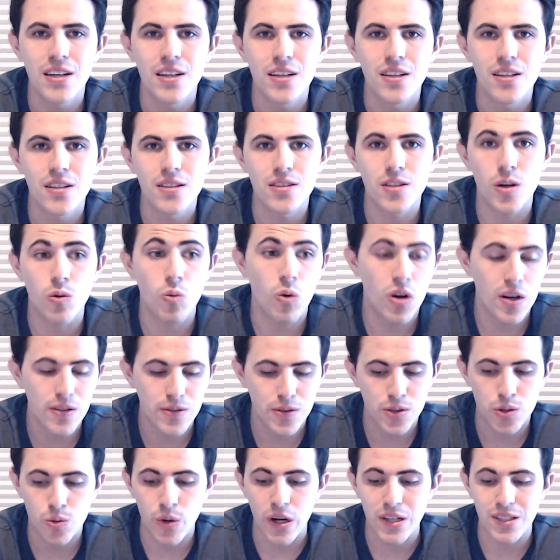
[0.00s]
So one of
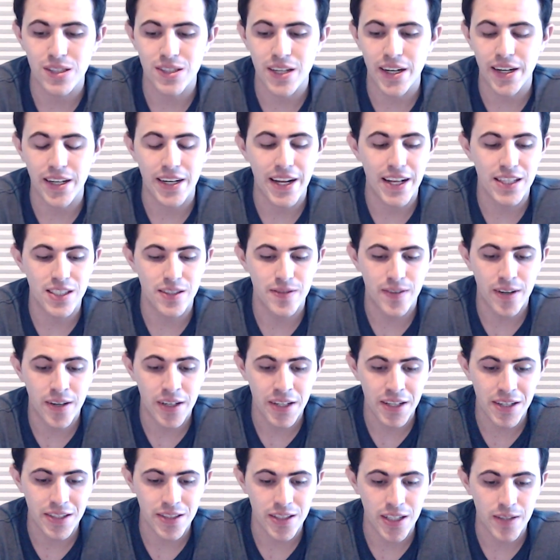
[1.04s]
those questions I can answer
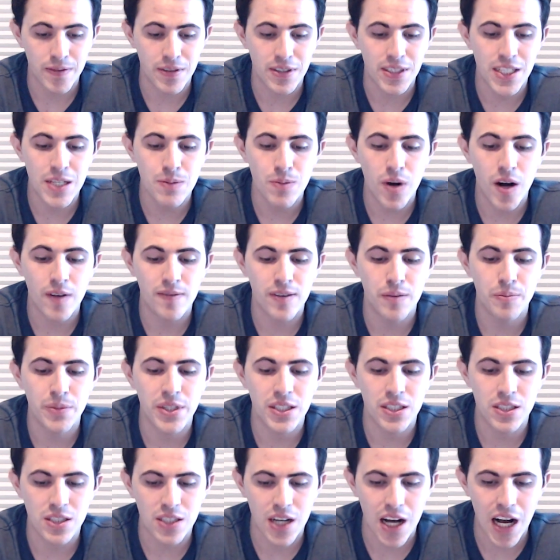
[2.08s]
very easily. If a team offered me
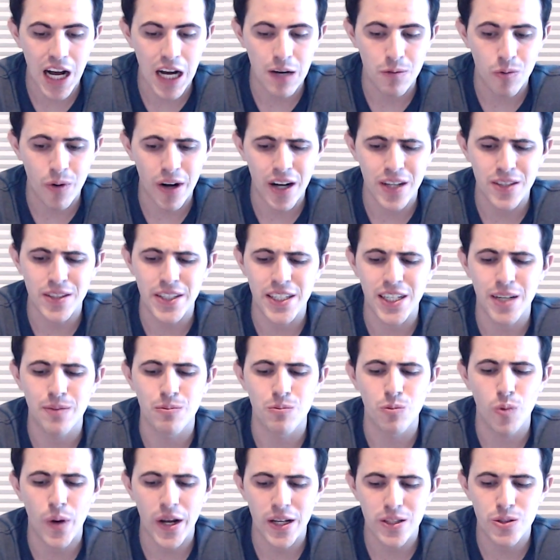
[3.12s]
a job, while I think
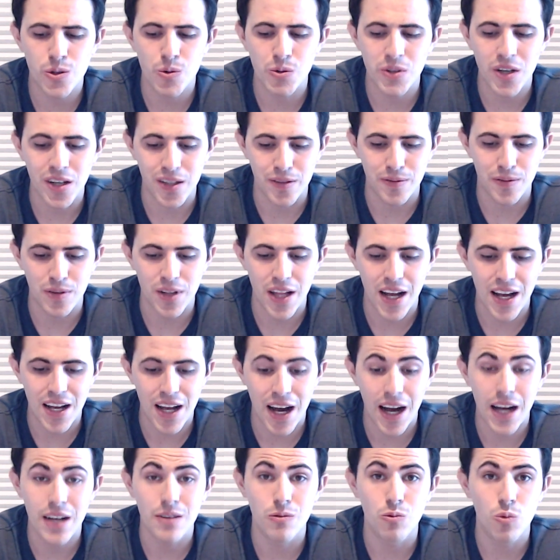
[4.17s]
I'm way too young for that,
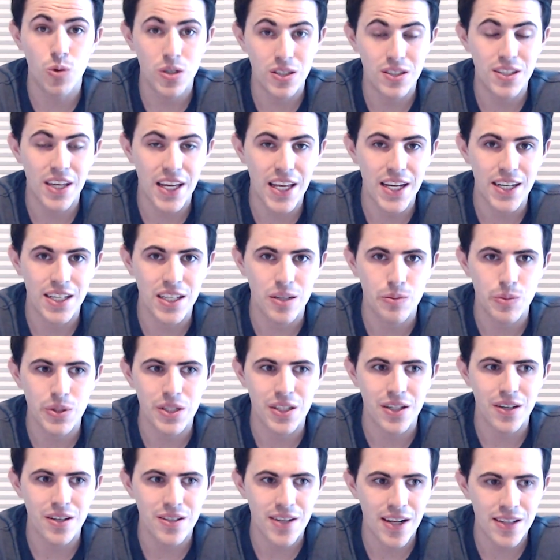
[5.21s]
I would take it
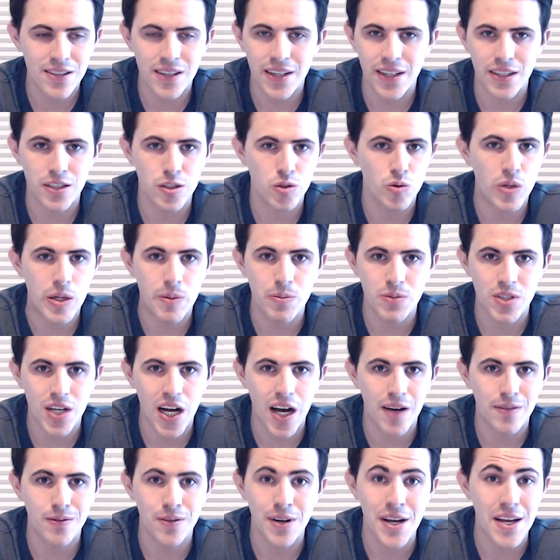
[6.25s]
because that's like a dream
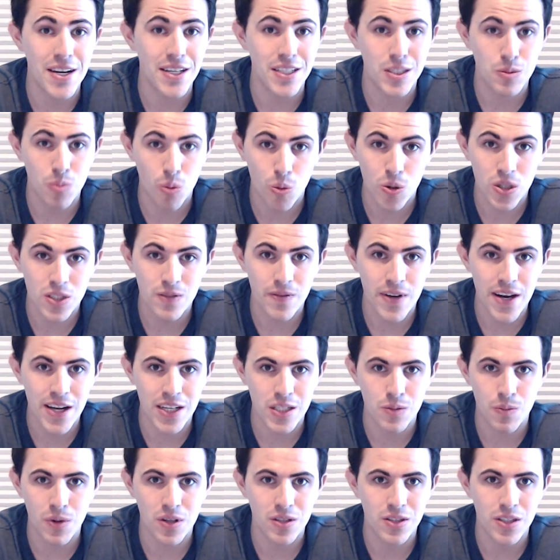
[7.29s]
job for any sports fan,
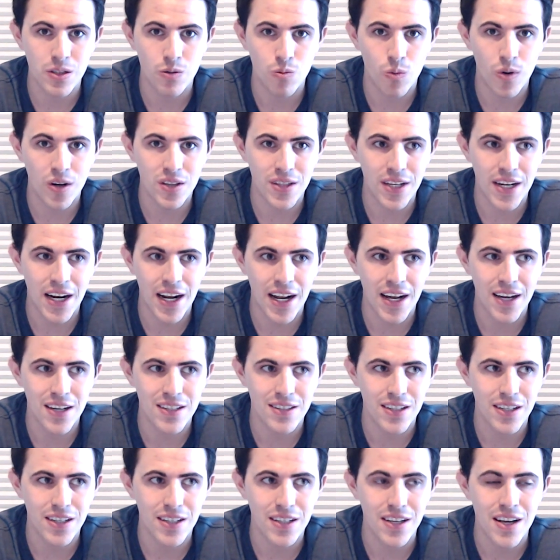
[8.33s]
especially one that has
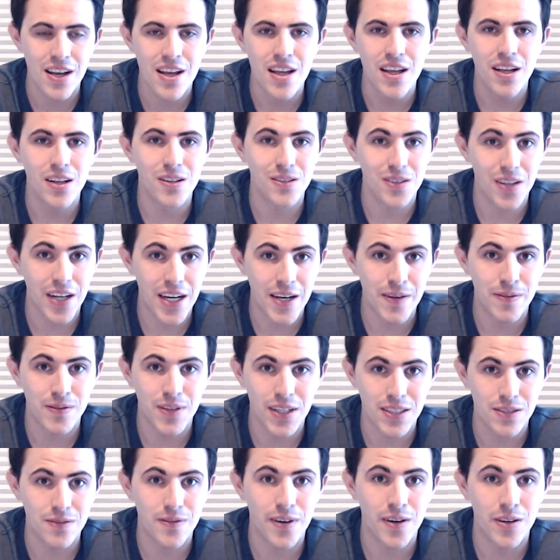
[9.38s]
a life
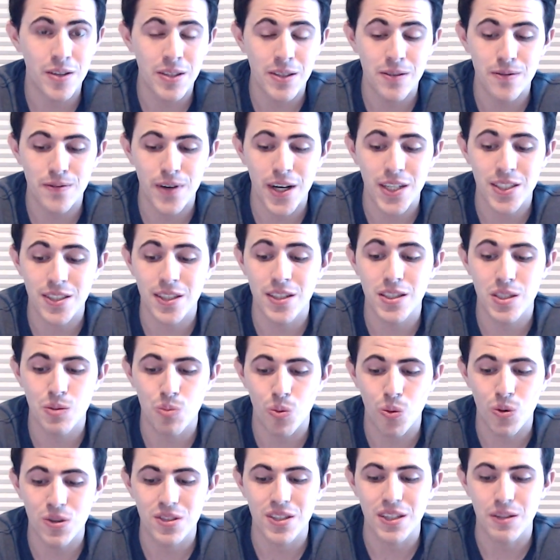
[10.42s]
that's very invested in
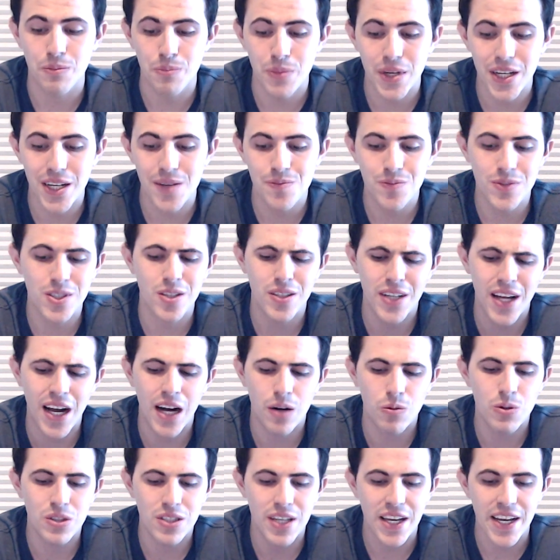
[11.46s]
sports like me. So yeah, I
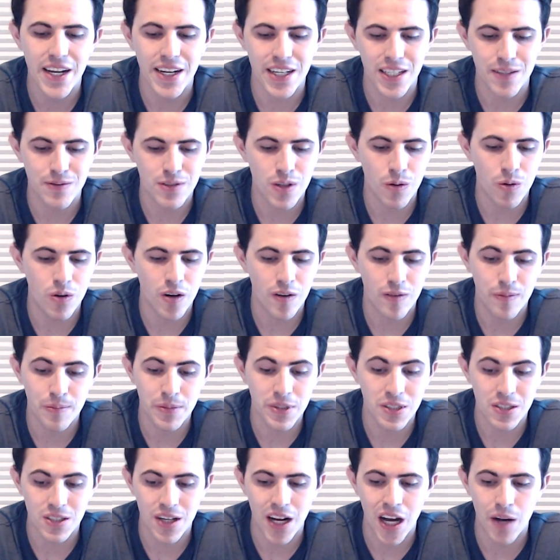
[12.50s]
would take it if someone offered me
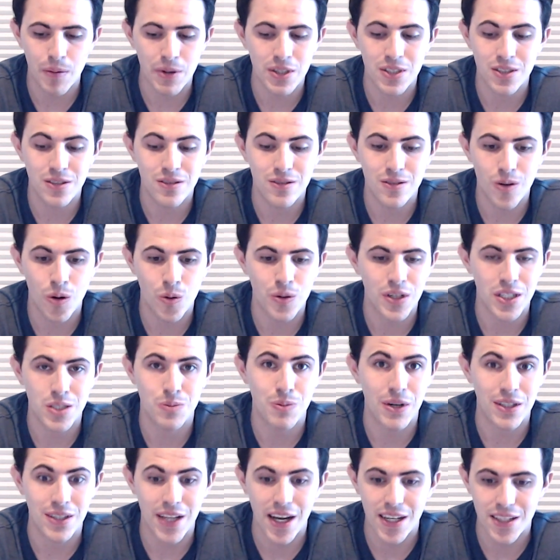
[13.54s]
the job. I just don't
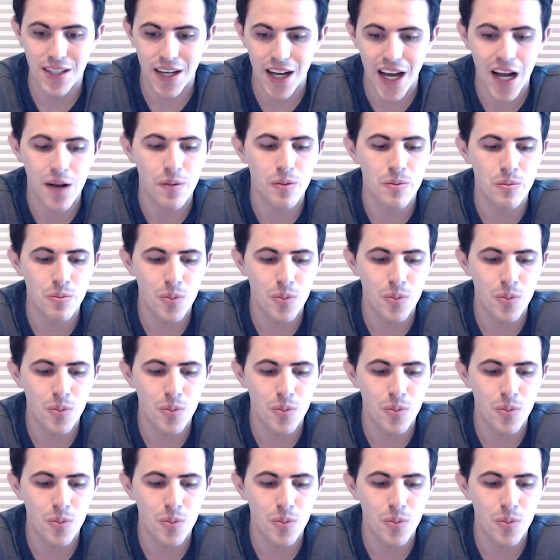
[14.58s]
expect that to happen.